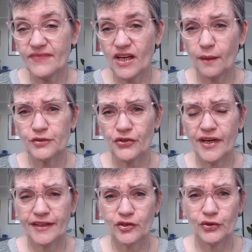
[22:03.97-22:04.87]
I'm
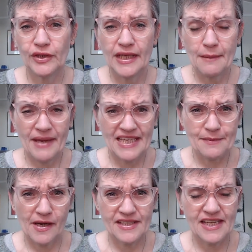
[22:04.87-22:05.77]
trying to pace
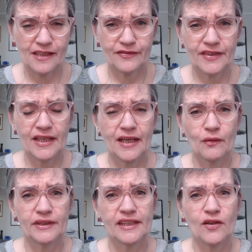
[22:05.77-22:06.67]
myself
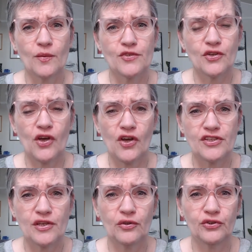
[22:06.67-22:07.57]
when it comes to
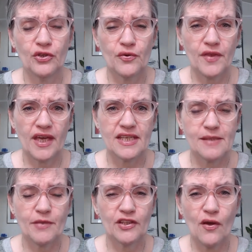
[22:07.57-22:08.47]
casting on new things.
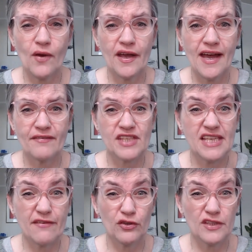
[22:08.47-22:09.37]
But now I have
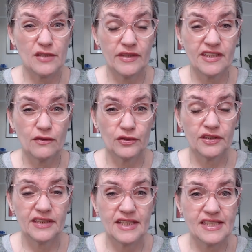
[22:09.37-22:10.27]
several sweater
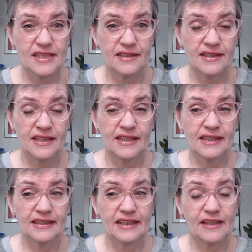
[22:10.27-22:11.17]
quantities
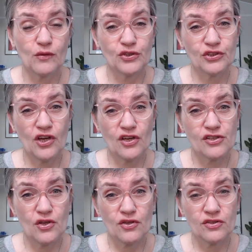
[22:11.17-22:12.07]
that I want to cast
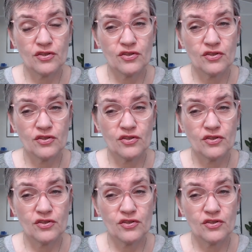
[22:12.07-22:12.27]
on.